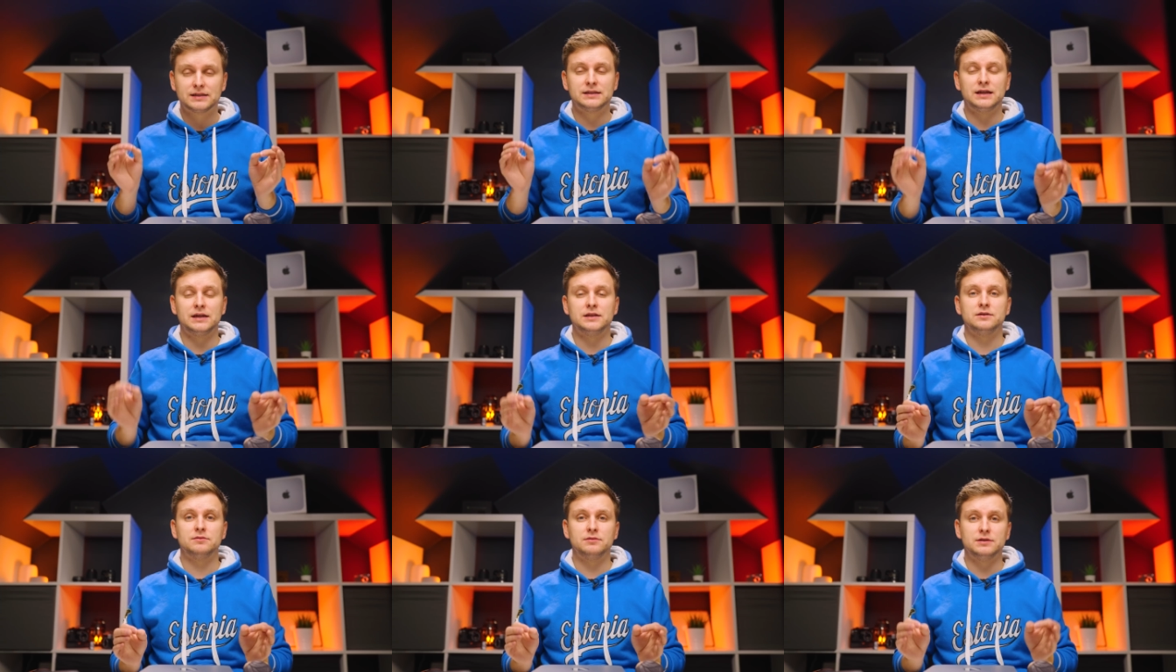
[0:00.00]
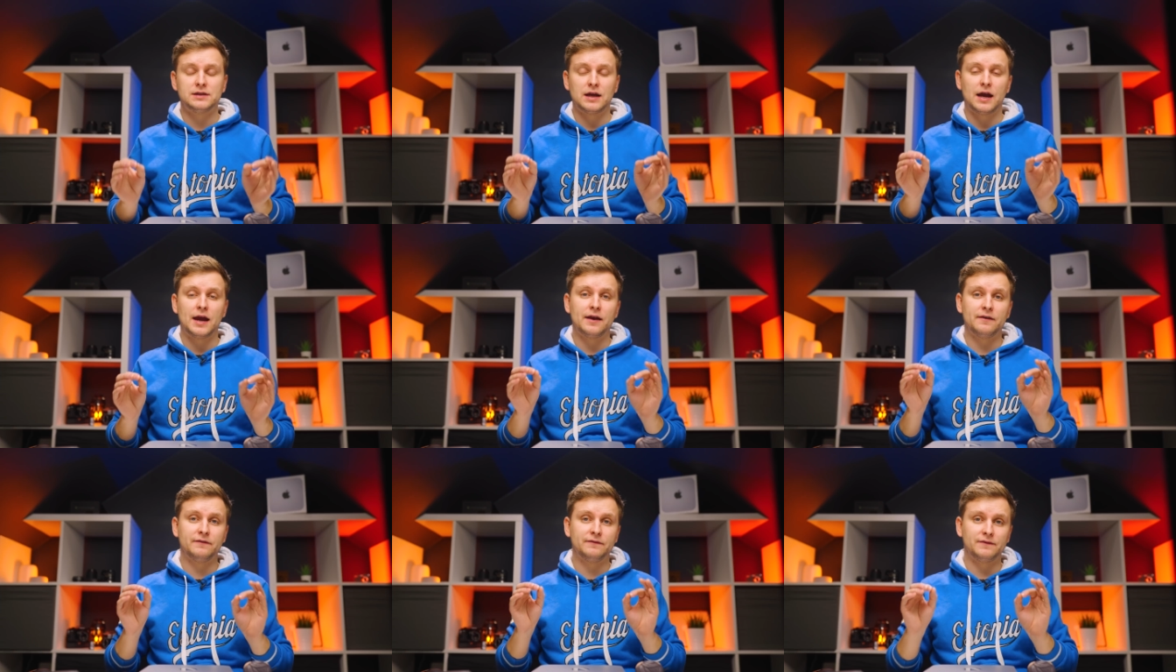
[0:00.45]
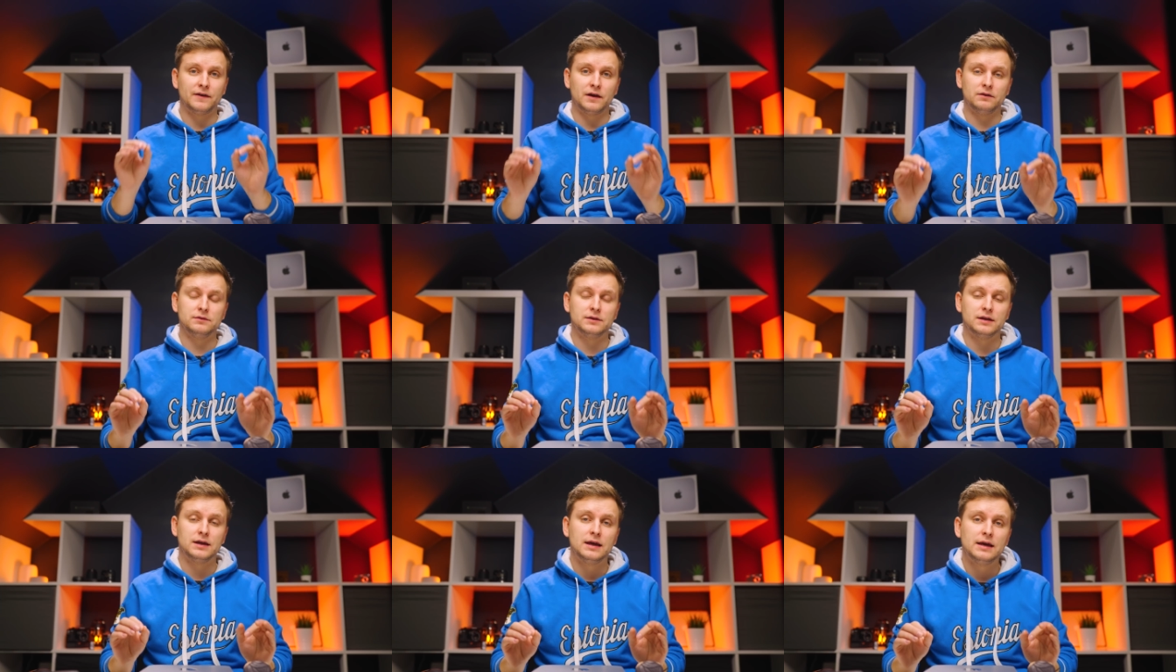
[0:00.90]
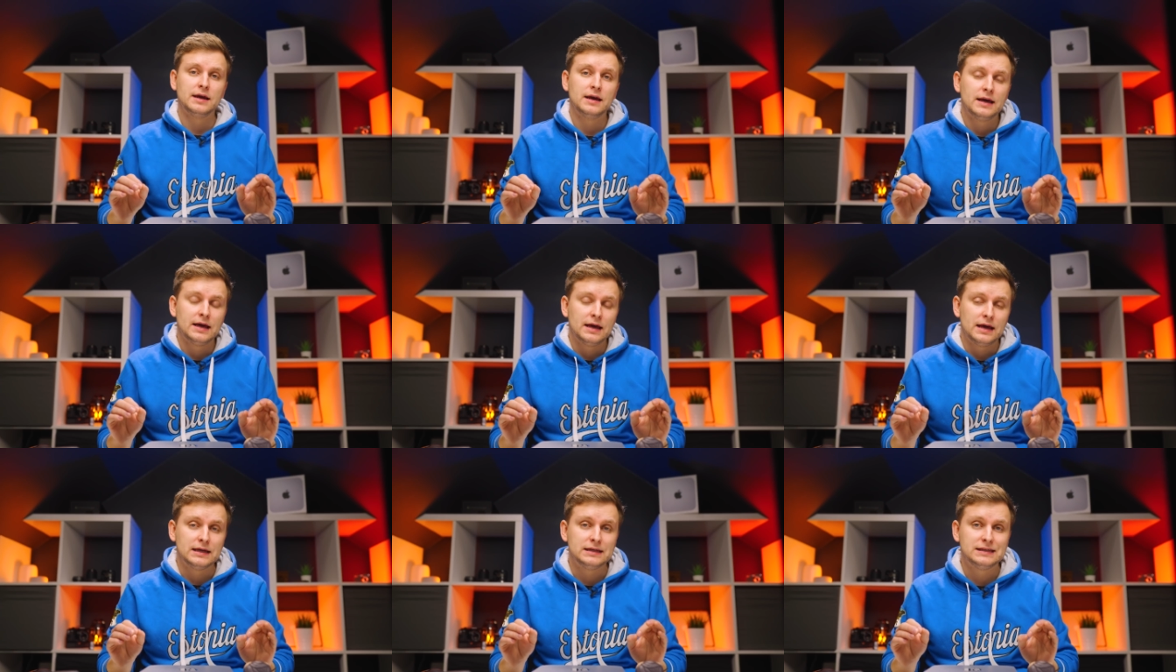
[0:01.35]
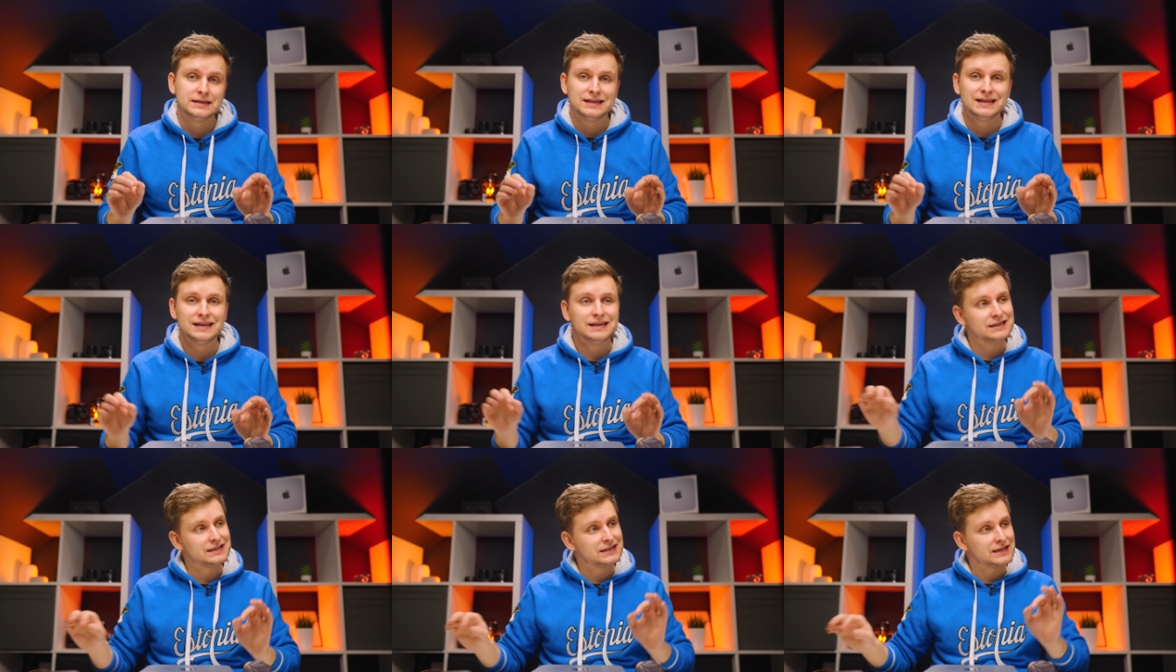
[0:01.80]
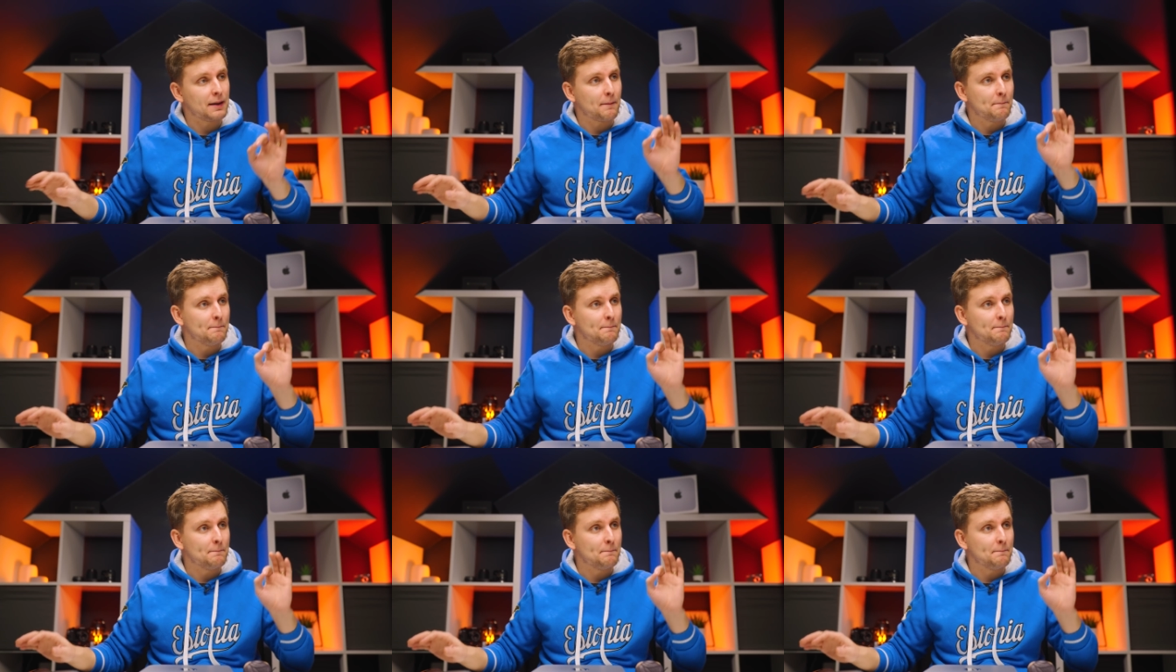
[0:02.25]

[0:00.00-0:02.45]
accessories I have found is this